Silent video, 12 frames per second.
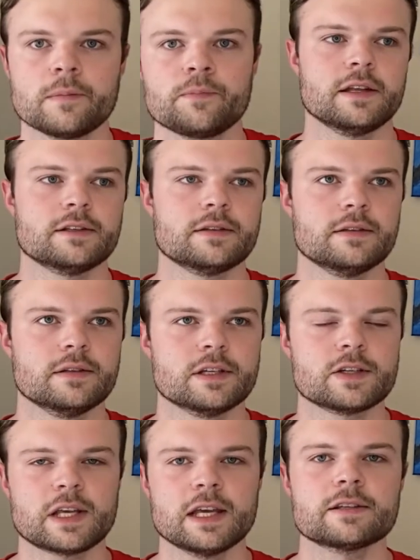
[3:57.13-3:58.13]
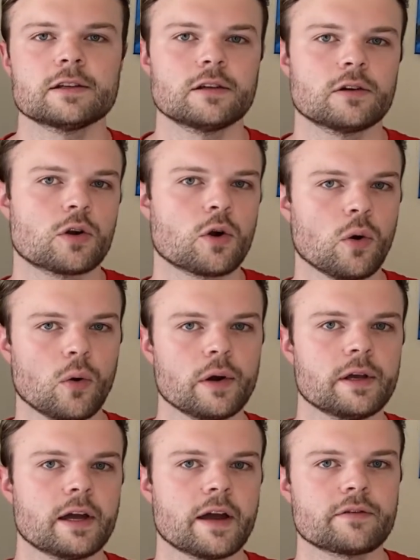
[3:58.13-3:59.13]
It just gets a little
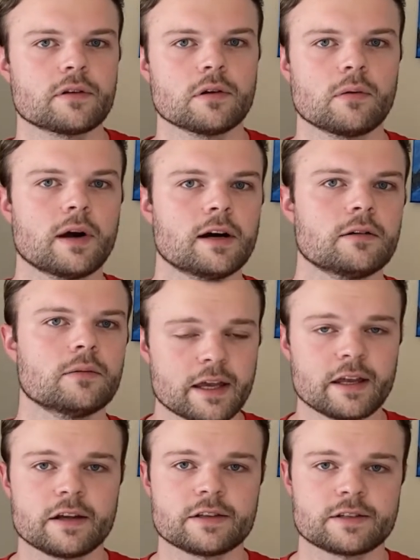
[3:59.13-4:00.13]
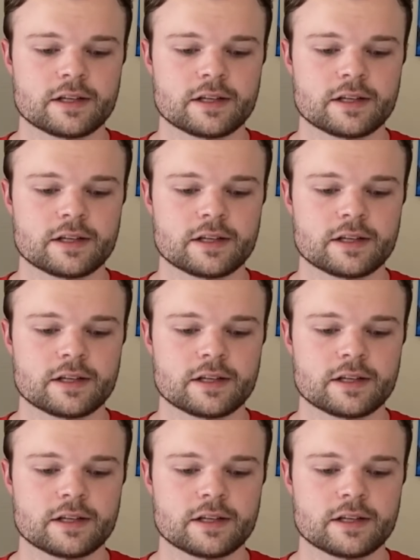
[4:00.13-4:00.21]
coy after a while. I cannot